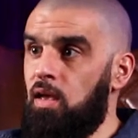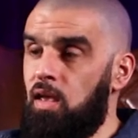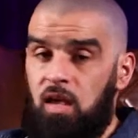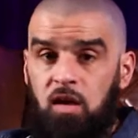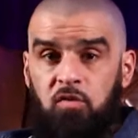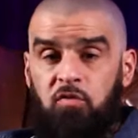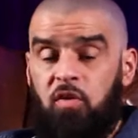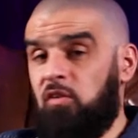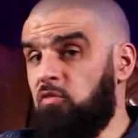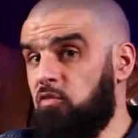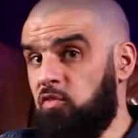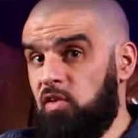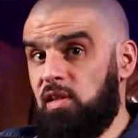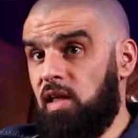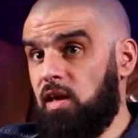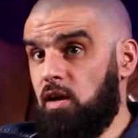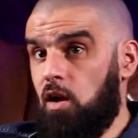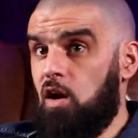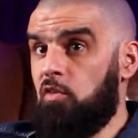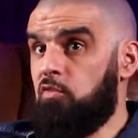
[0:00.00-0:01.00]
If I feel
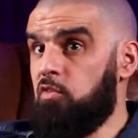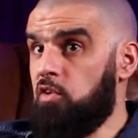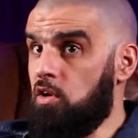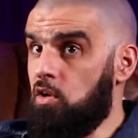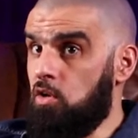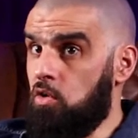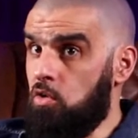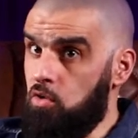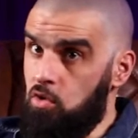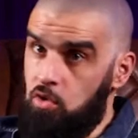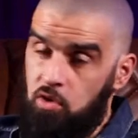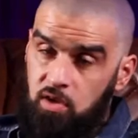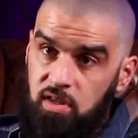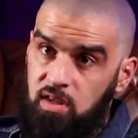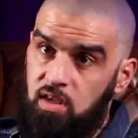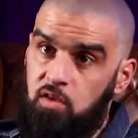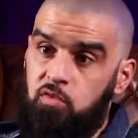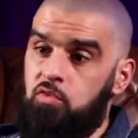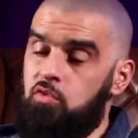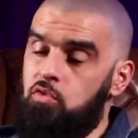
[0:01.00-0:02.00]
like offering a, a
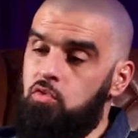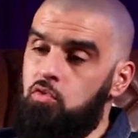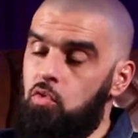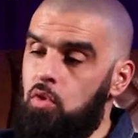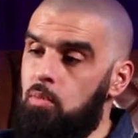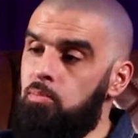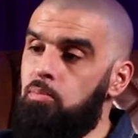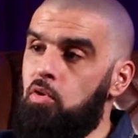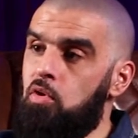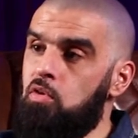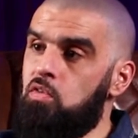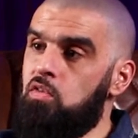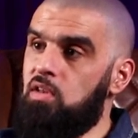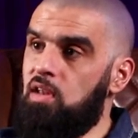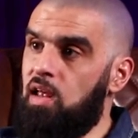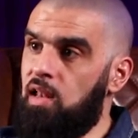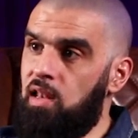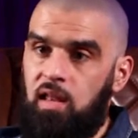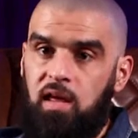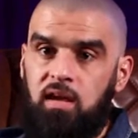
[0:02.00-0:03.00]
gift to a
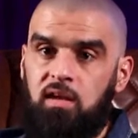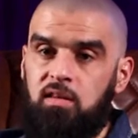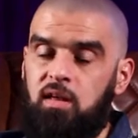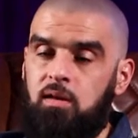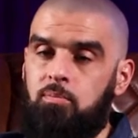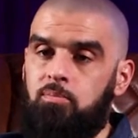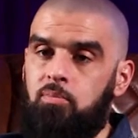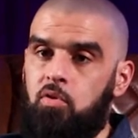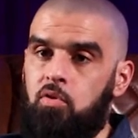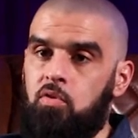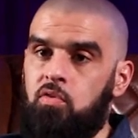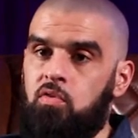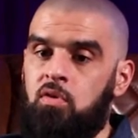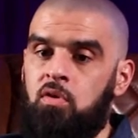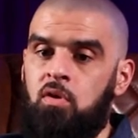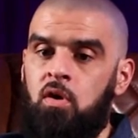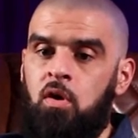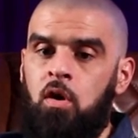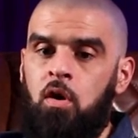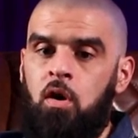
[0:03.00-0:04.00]
person, I like that
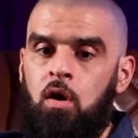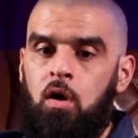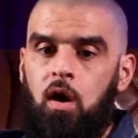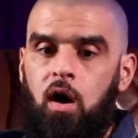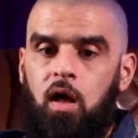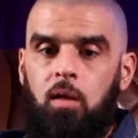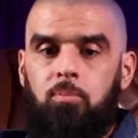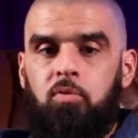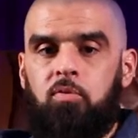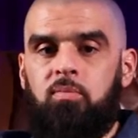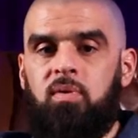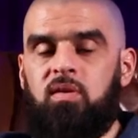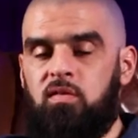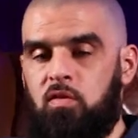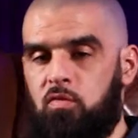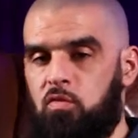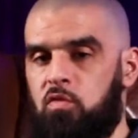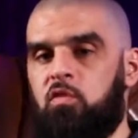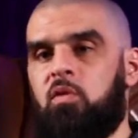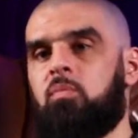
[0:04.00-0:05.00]
person, I'll put
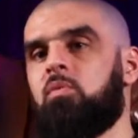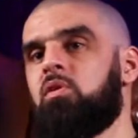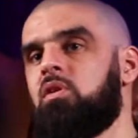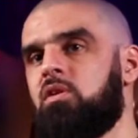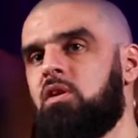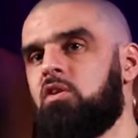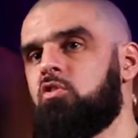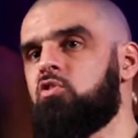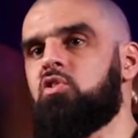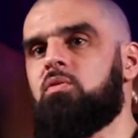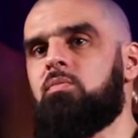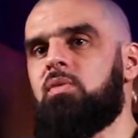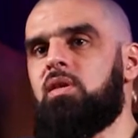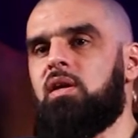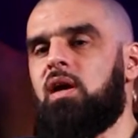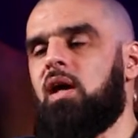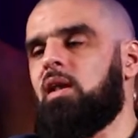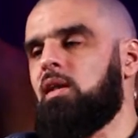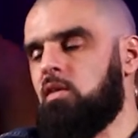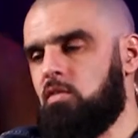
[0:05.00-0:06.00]
myself in feminine energy,
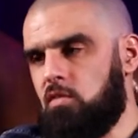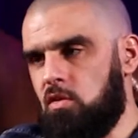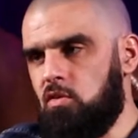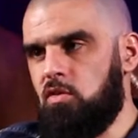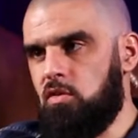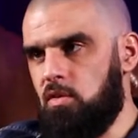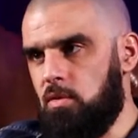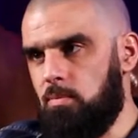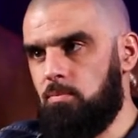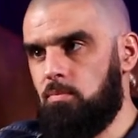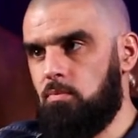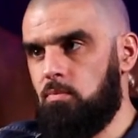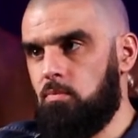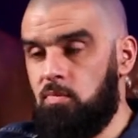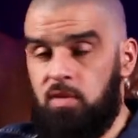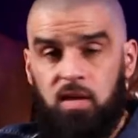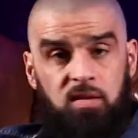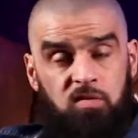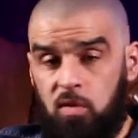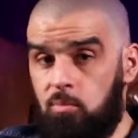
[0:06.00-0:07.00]
meaning I'll listen to them.
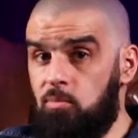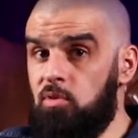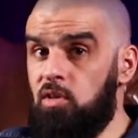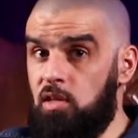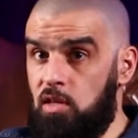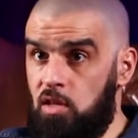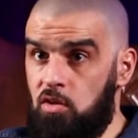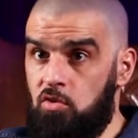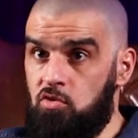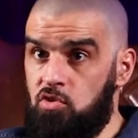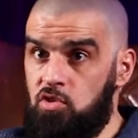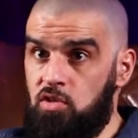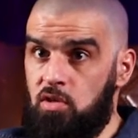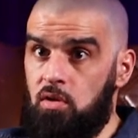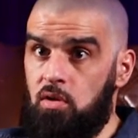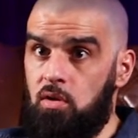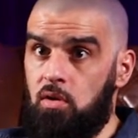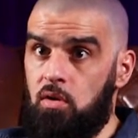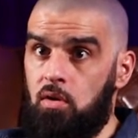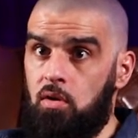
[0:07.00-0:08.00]
That's feminine
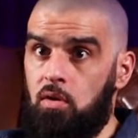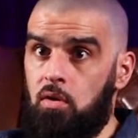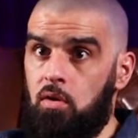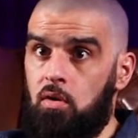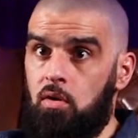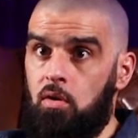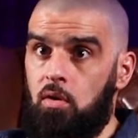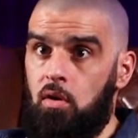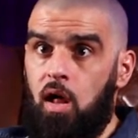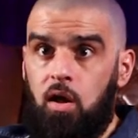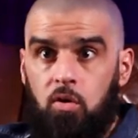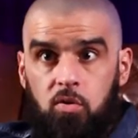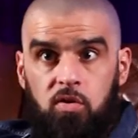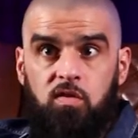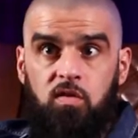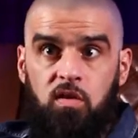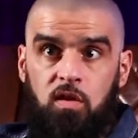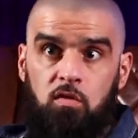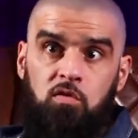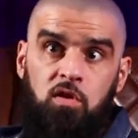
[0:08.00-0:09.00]
energy. I'll
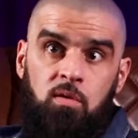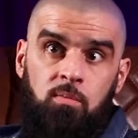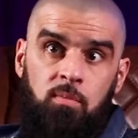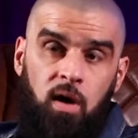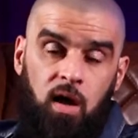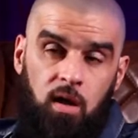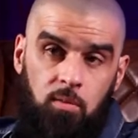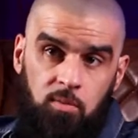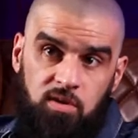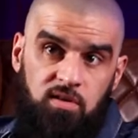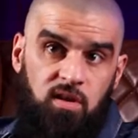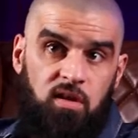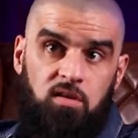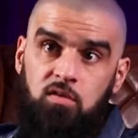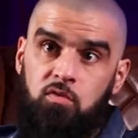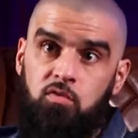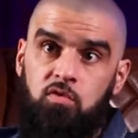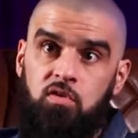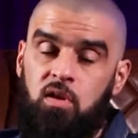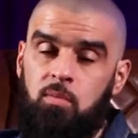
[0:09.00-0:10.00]
receive them, I'm
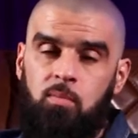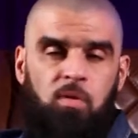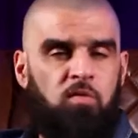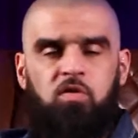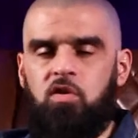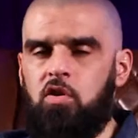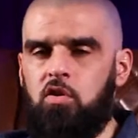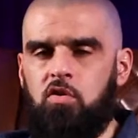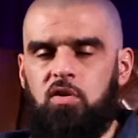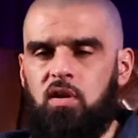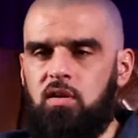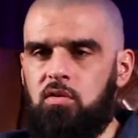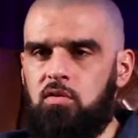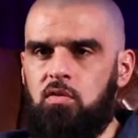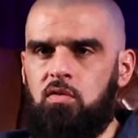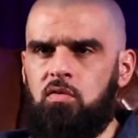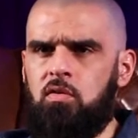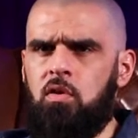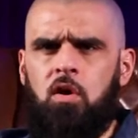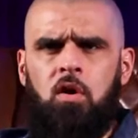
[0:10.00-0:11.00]
attentive to them, I'm very good at
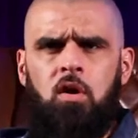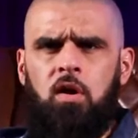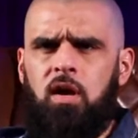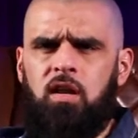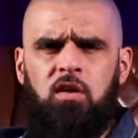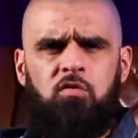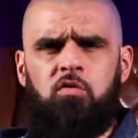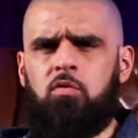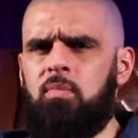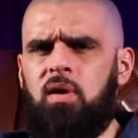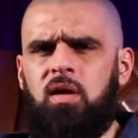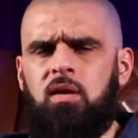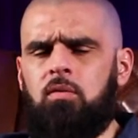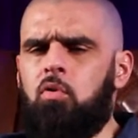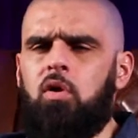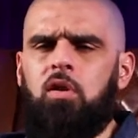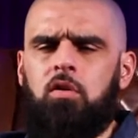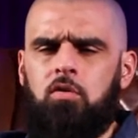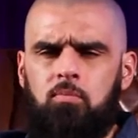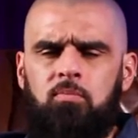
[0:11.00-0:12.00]
this. And every man,
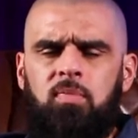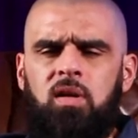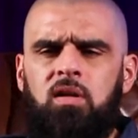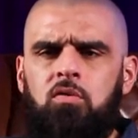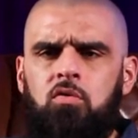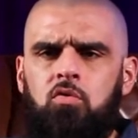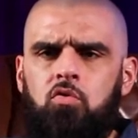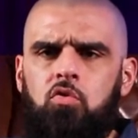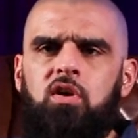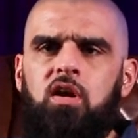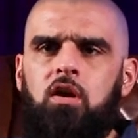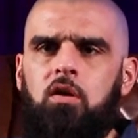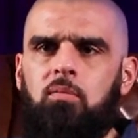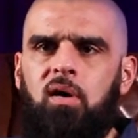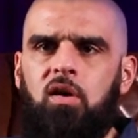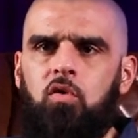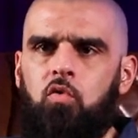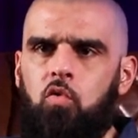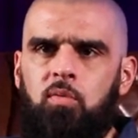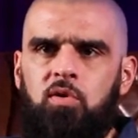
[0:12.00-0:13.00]
well, men who care
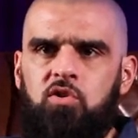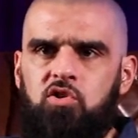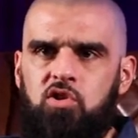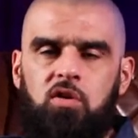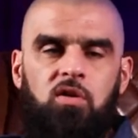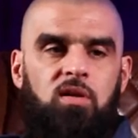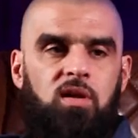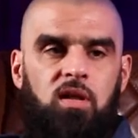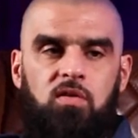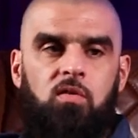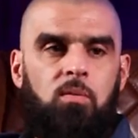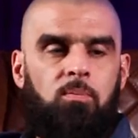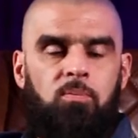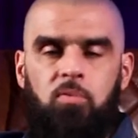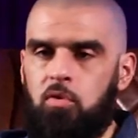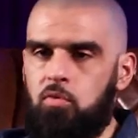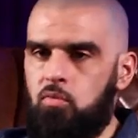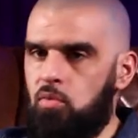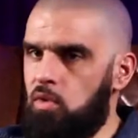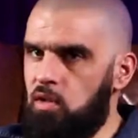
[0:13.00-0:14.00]
about a woman generally at some
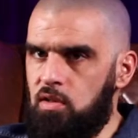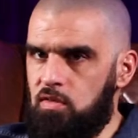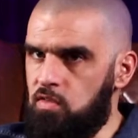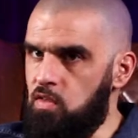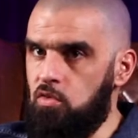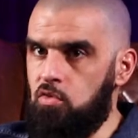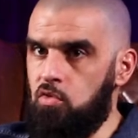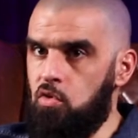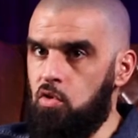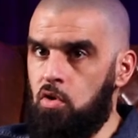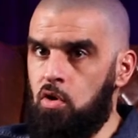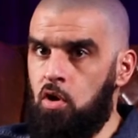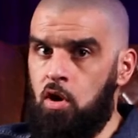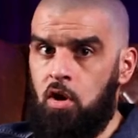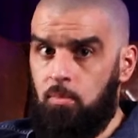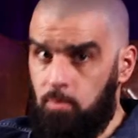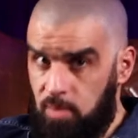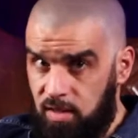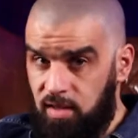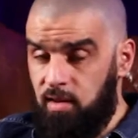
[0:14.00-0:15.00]
point will listen to her.
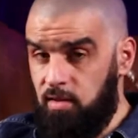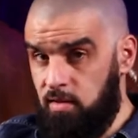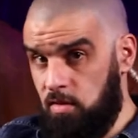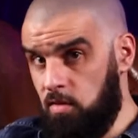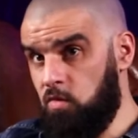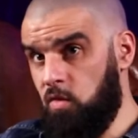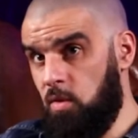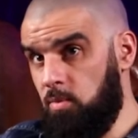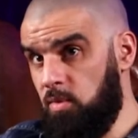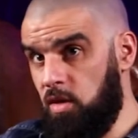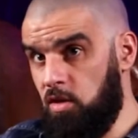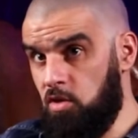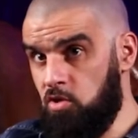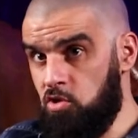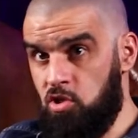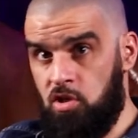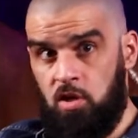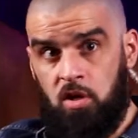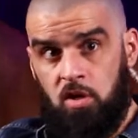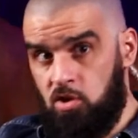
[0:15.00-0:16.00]
But that is feminine
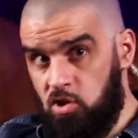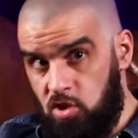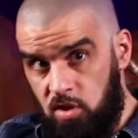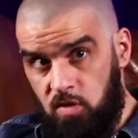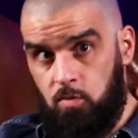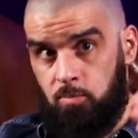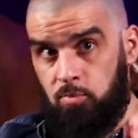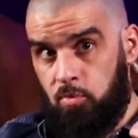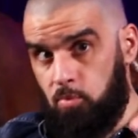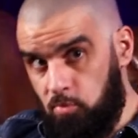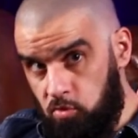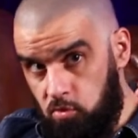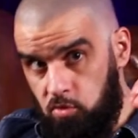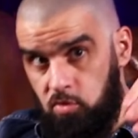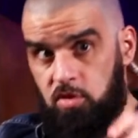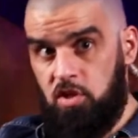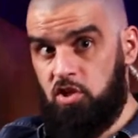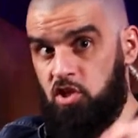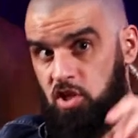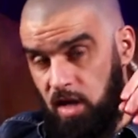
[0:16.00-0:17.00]
energy. She's
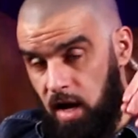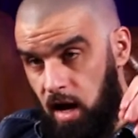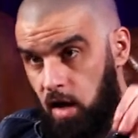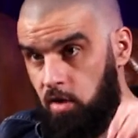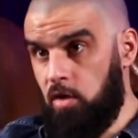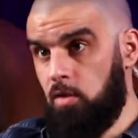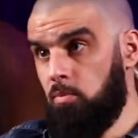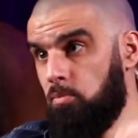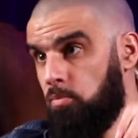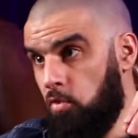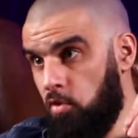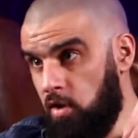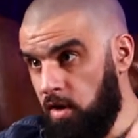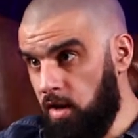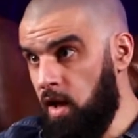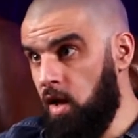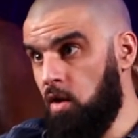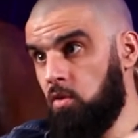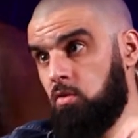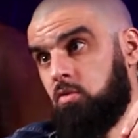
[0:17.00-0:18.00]
dishing out and
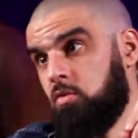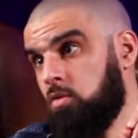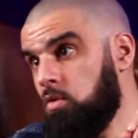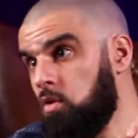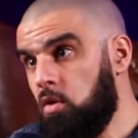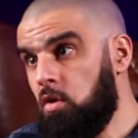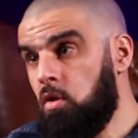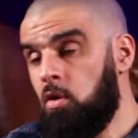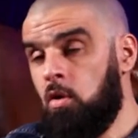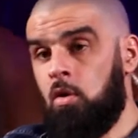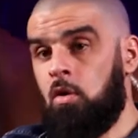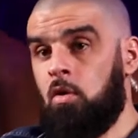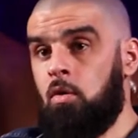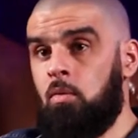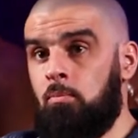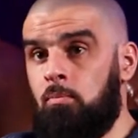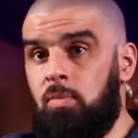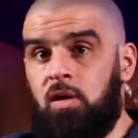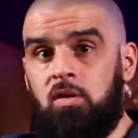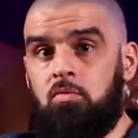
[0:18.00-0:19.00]
pouring out.
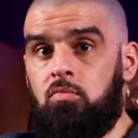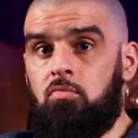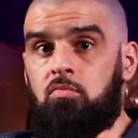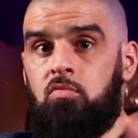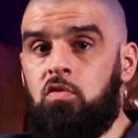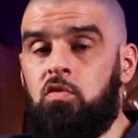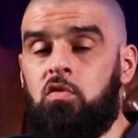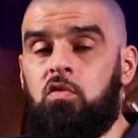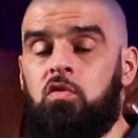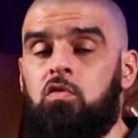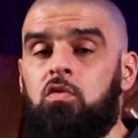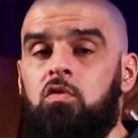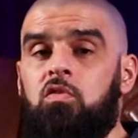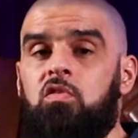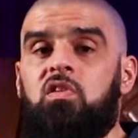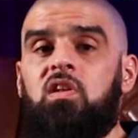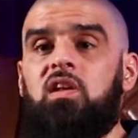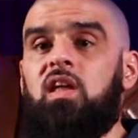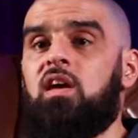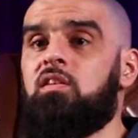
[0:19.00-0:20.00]
But this is
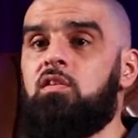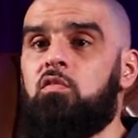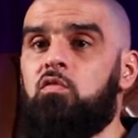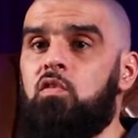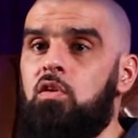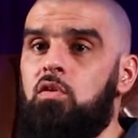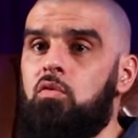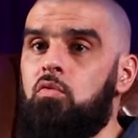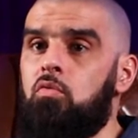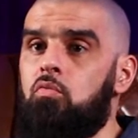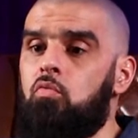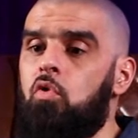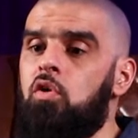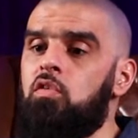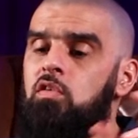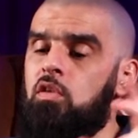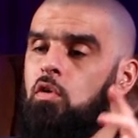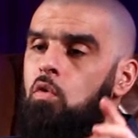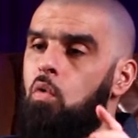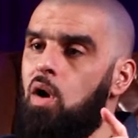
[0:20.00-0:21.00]
selective and
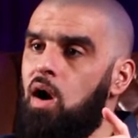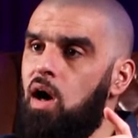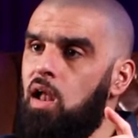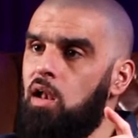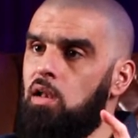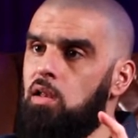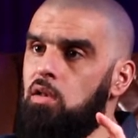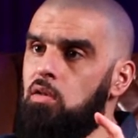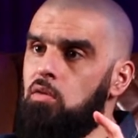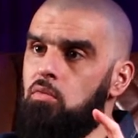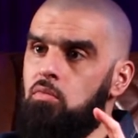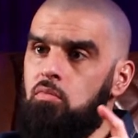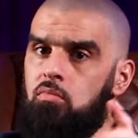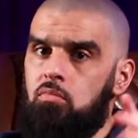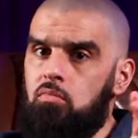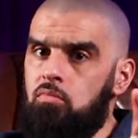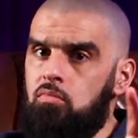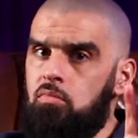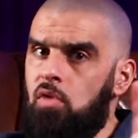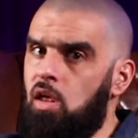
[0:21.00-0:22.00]
once in a while and
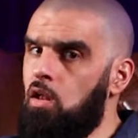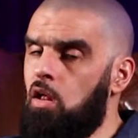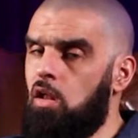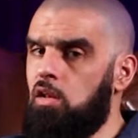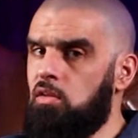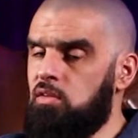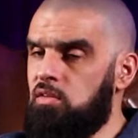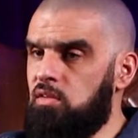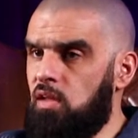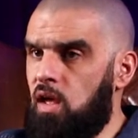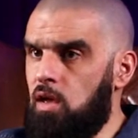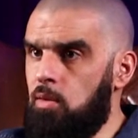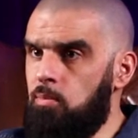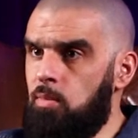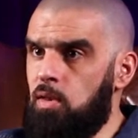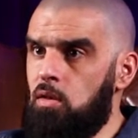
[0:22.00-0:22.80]
not all the time.